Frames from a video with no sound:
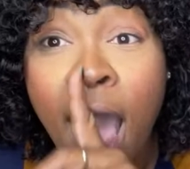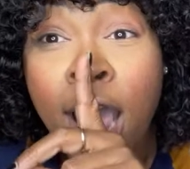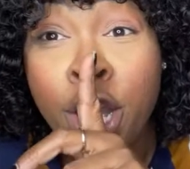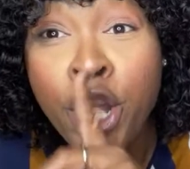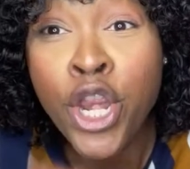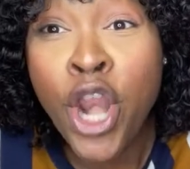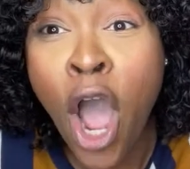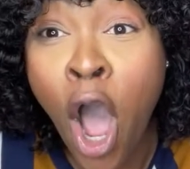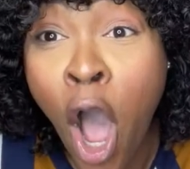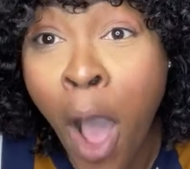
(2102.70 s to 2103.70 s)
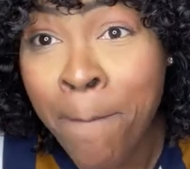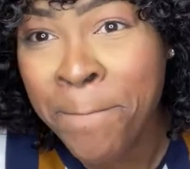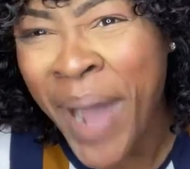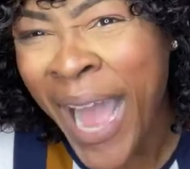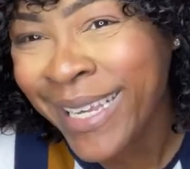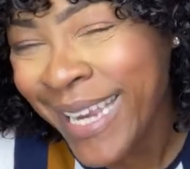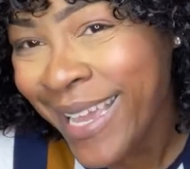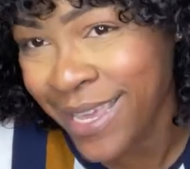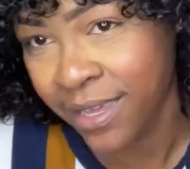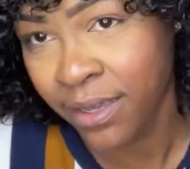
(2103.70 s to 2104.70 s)

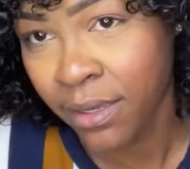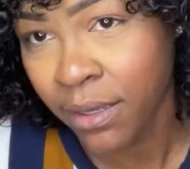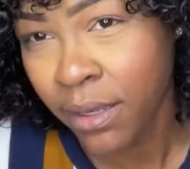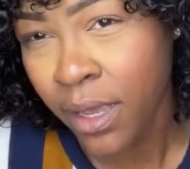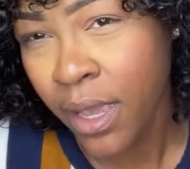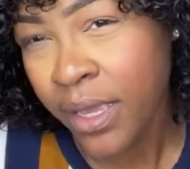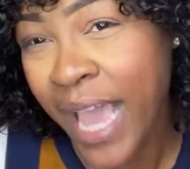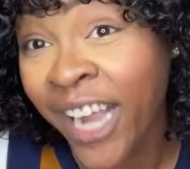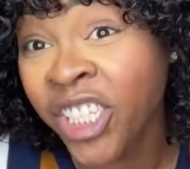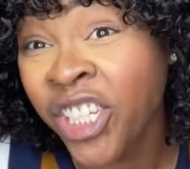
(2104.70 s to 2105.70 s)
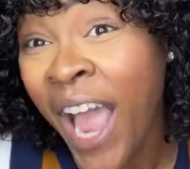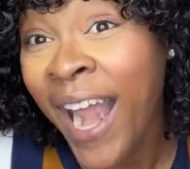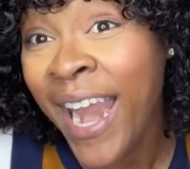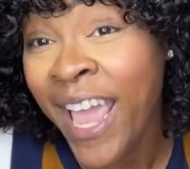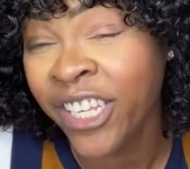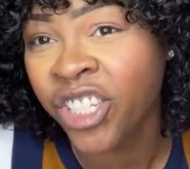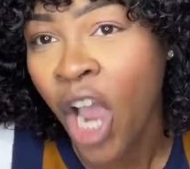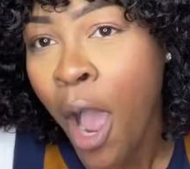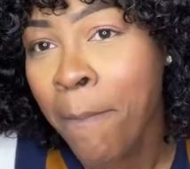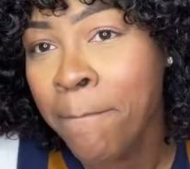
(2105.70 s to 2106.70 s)
nobody can challenge
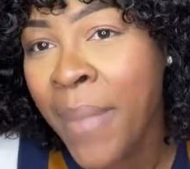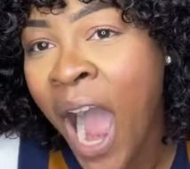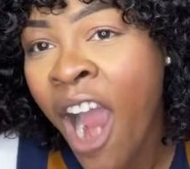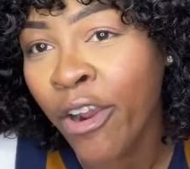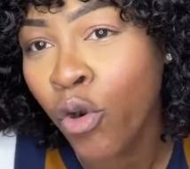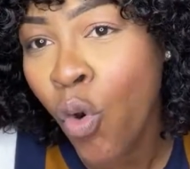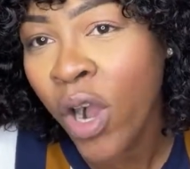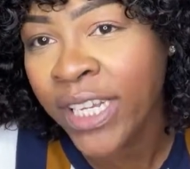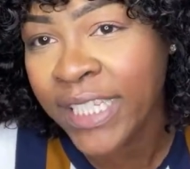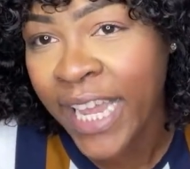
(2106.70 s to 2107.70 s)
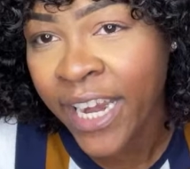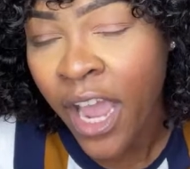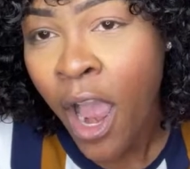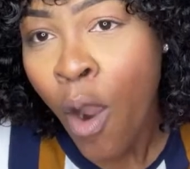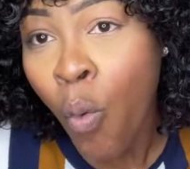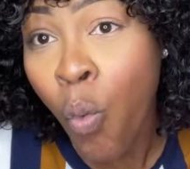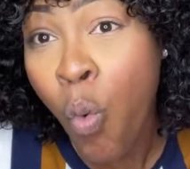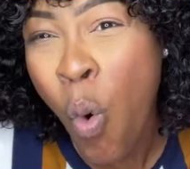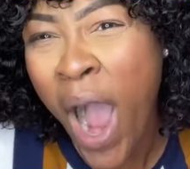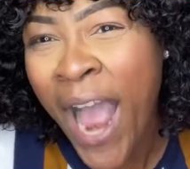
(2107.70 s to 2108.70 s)
Mark Golden
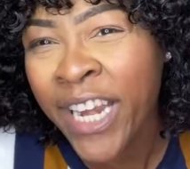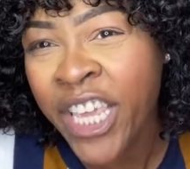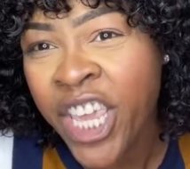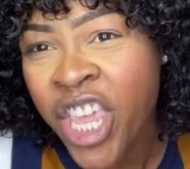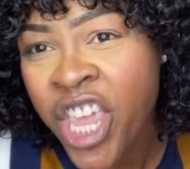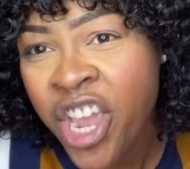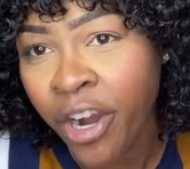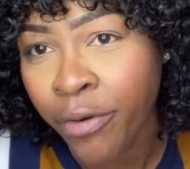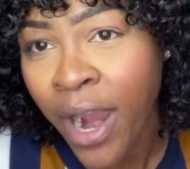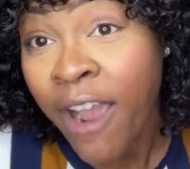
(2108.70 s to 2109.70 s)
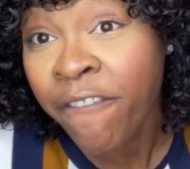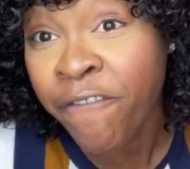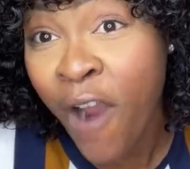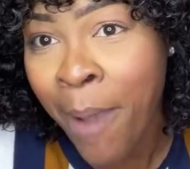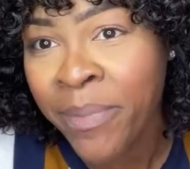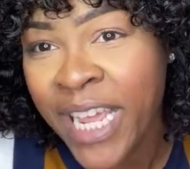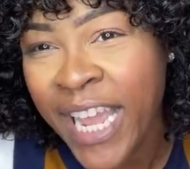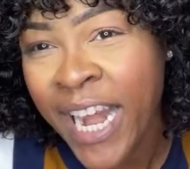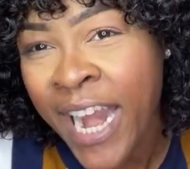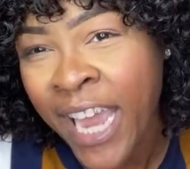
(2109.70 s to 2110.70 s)
1 year from the
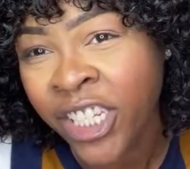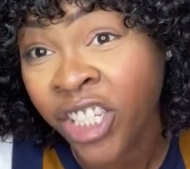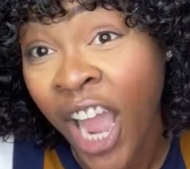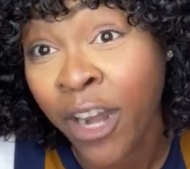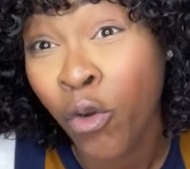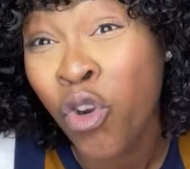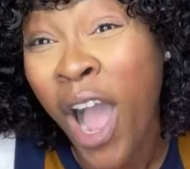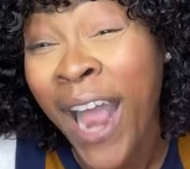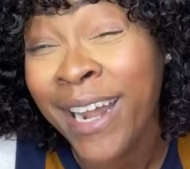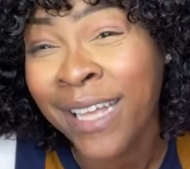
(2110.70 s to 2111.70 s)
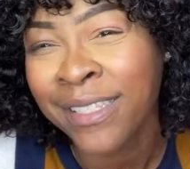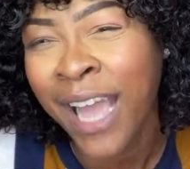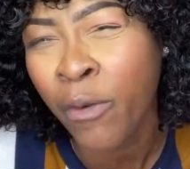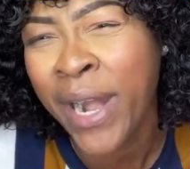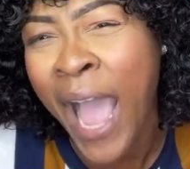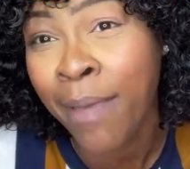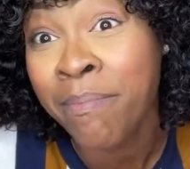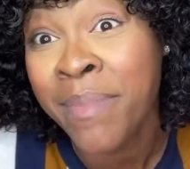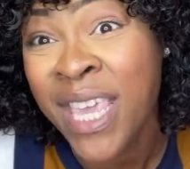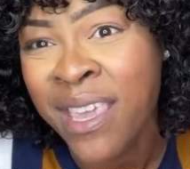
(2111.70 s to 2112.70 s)
election. You don't understand what that
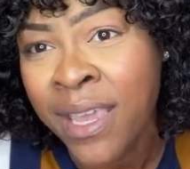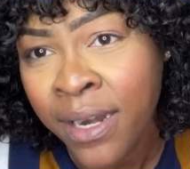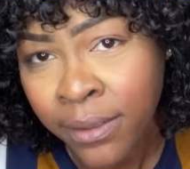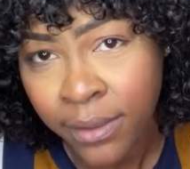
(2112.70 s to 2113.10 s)
mean?